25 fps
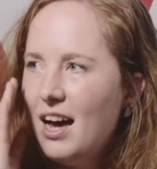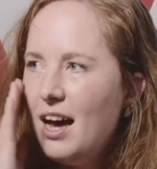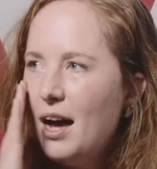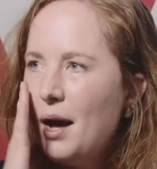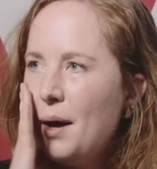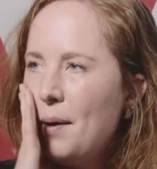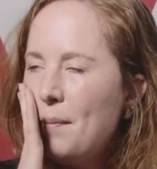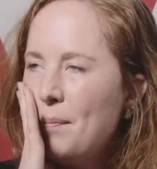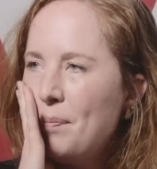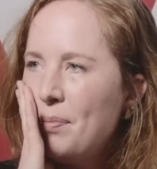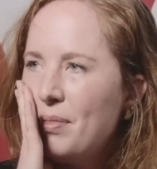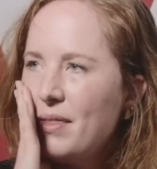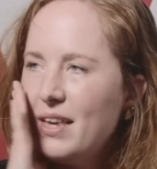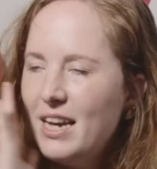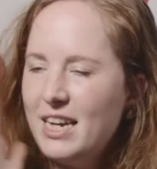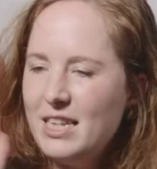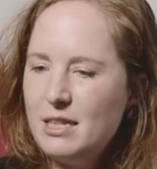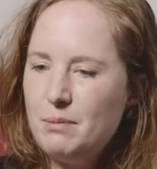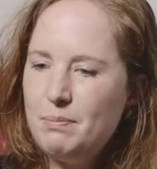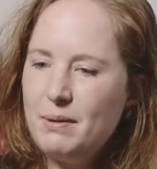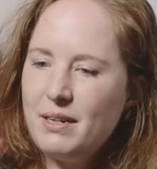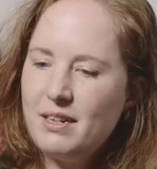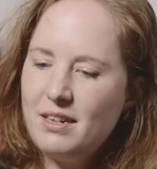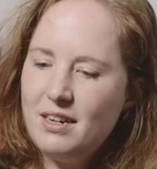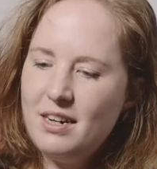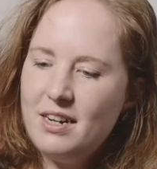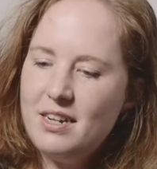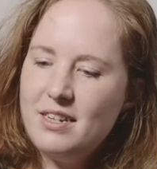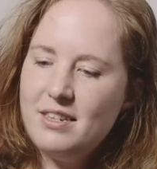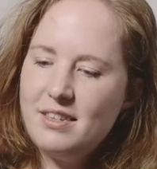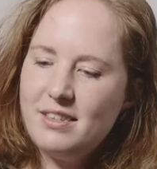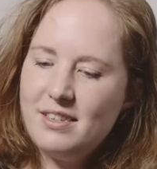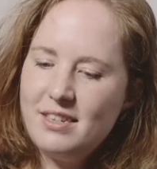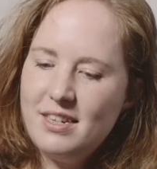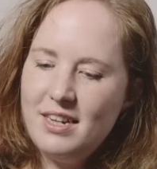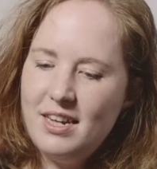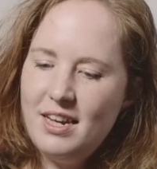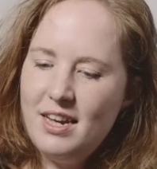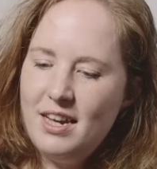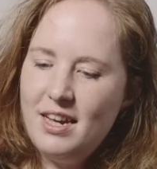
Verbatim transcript: Um, it's because